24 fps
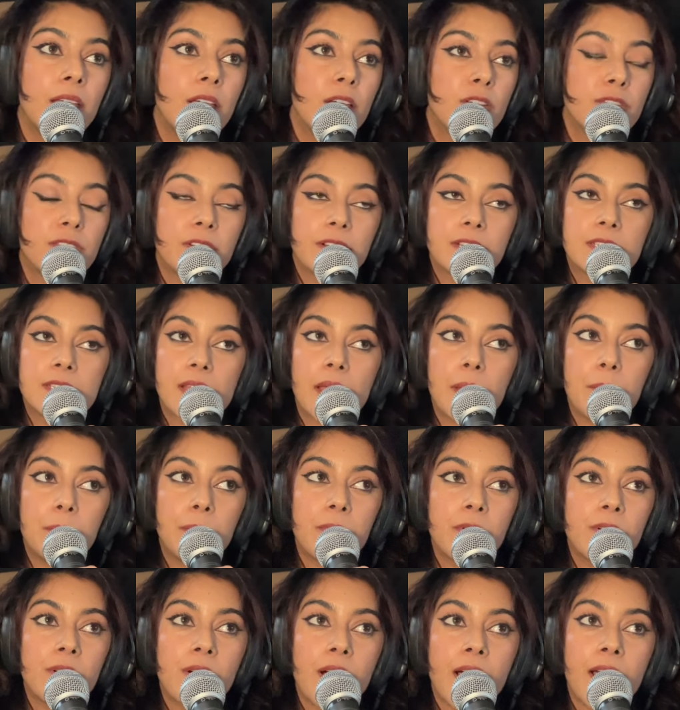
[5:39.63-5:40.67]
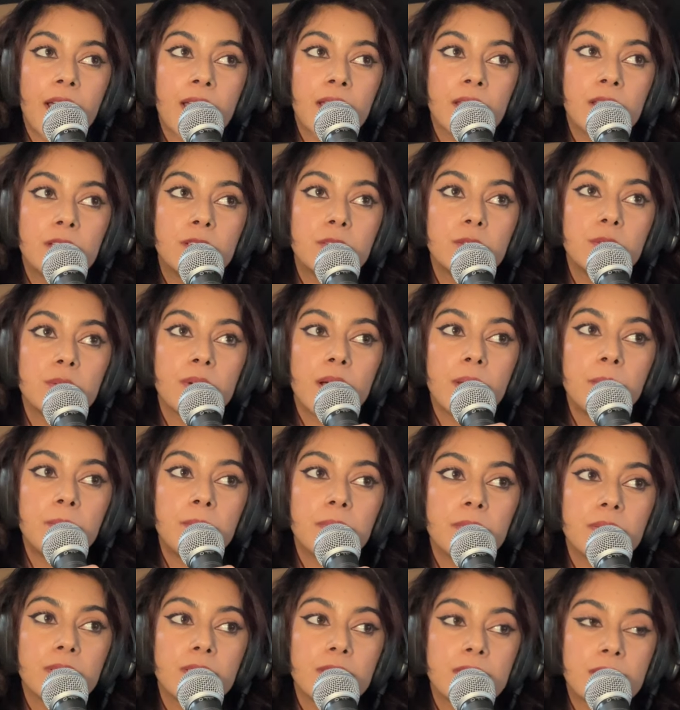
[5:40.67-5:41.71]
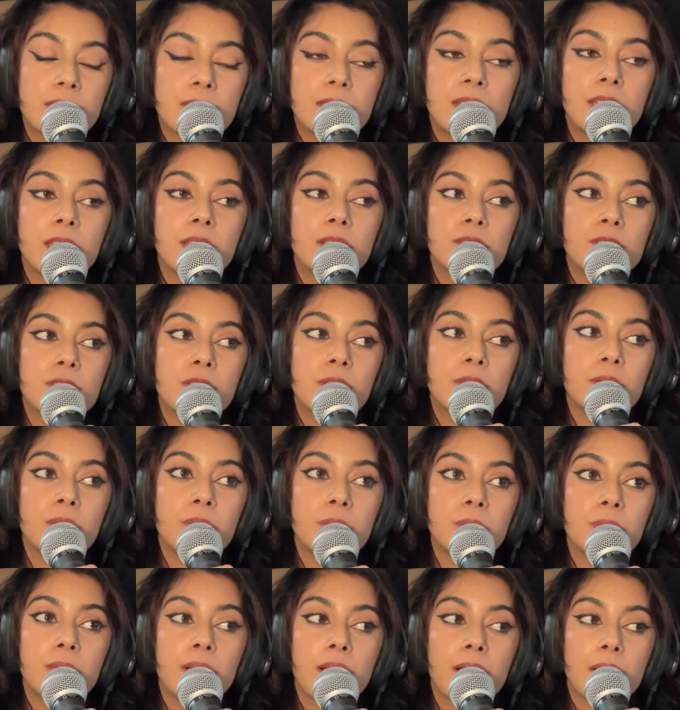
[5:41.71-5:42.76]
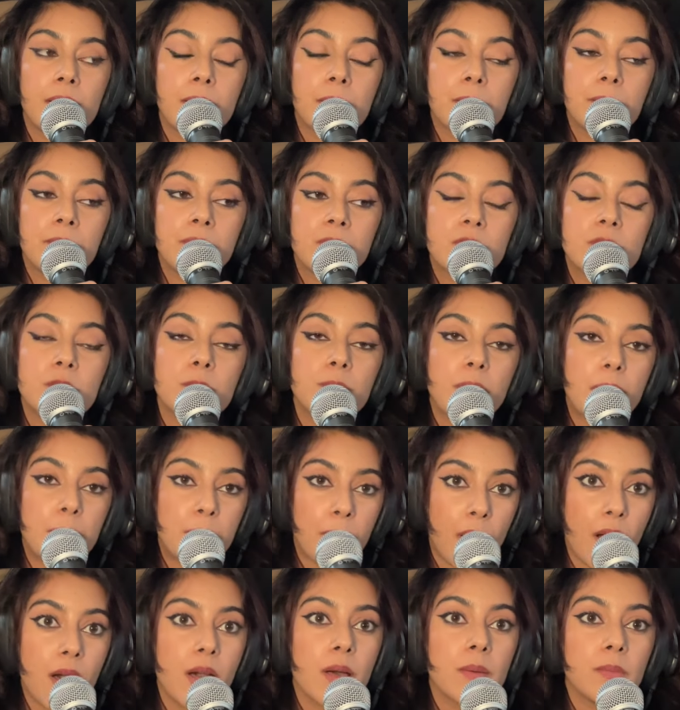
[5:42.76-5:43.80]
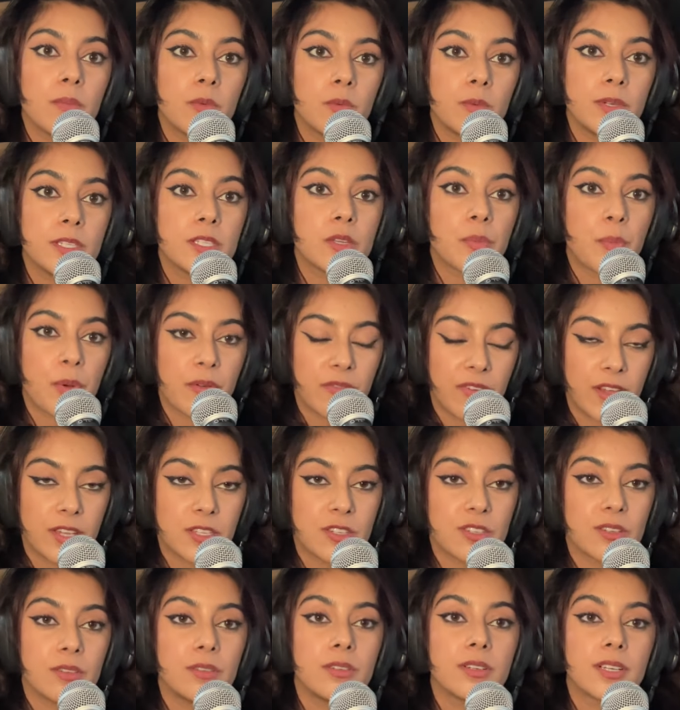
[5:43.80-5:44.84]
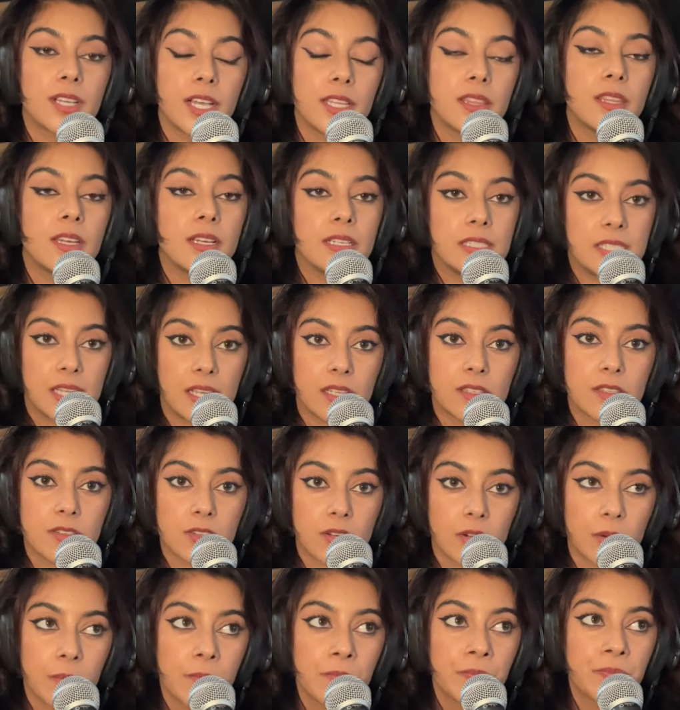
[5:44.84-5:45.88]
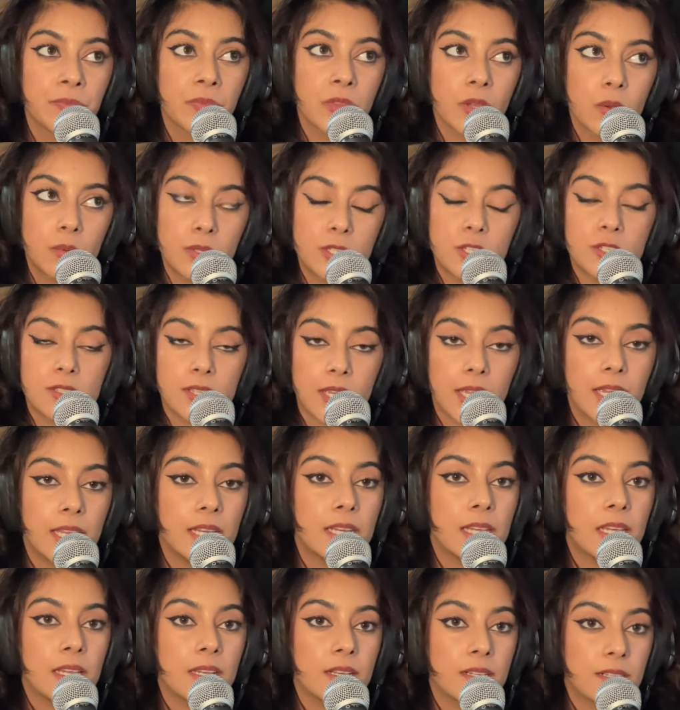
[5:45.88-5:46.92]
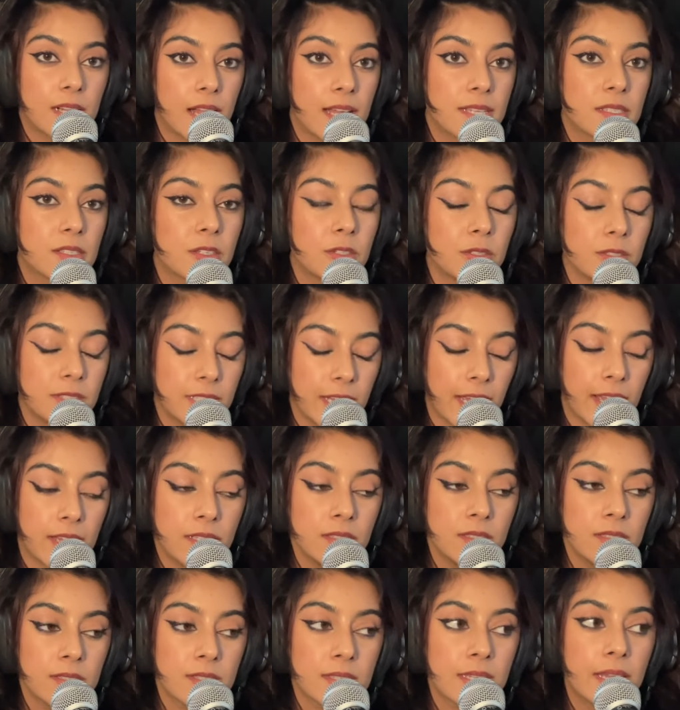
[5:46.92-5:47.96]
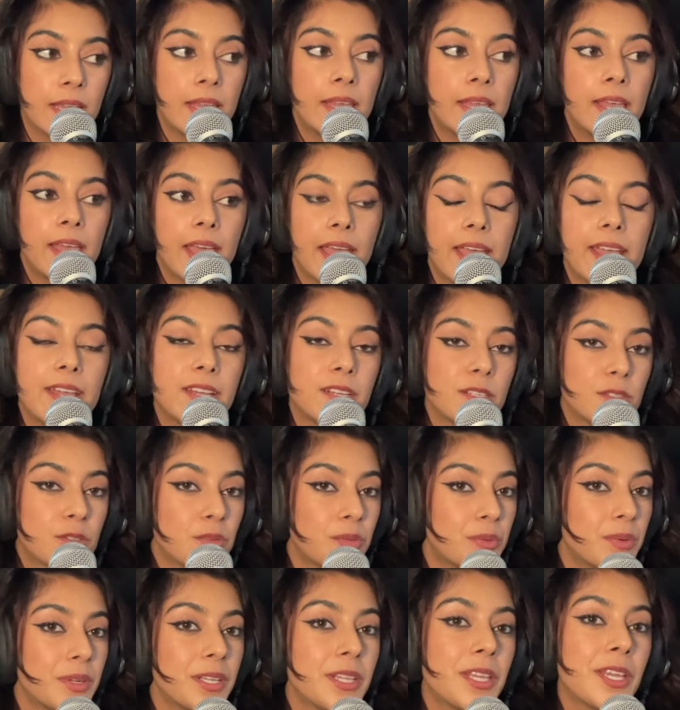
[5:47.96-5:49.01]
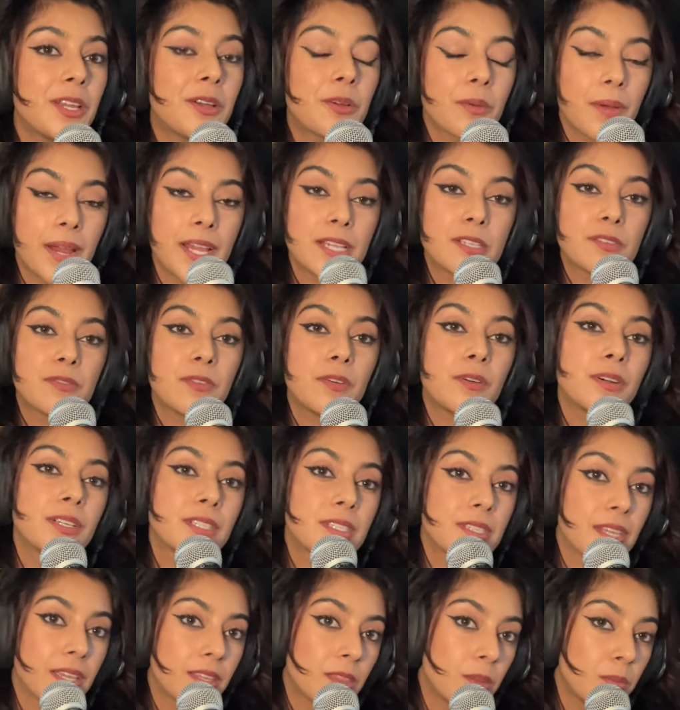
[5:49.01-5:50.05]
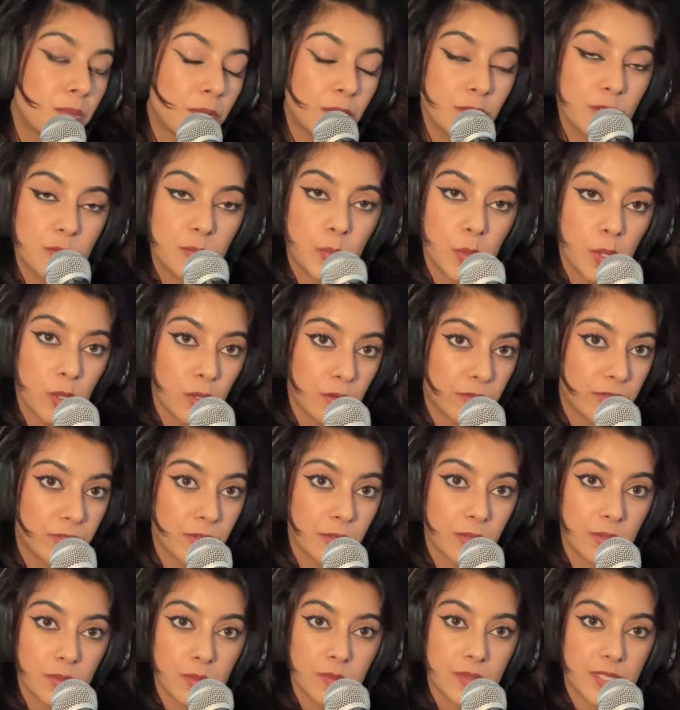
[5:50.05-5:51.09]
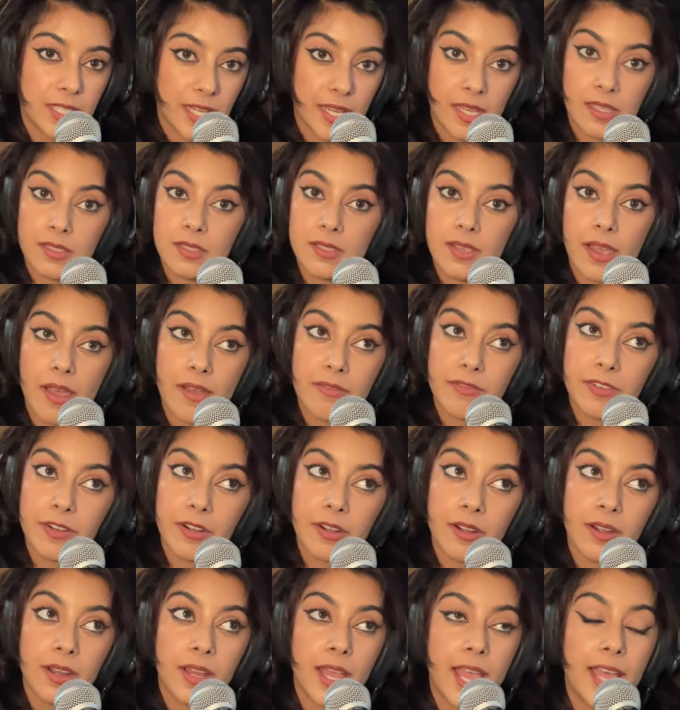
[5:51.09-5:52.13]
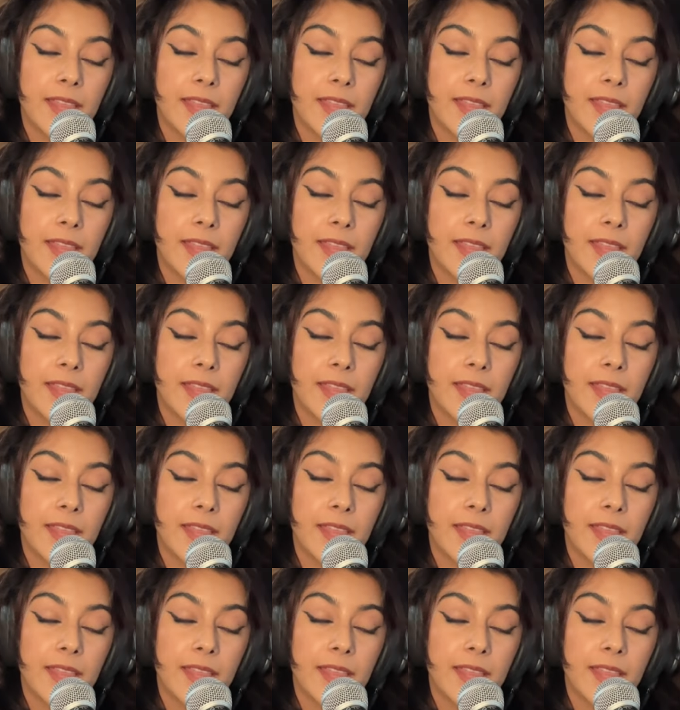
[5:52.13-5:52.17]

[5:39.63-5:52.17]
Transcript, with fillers: for example, I grew up listening to, um, so my mom was a professional Kathak dancer, which is an Indian classical dance, and it's really graceful. It's like the most beautiful dance ever.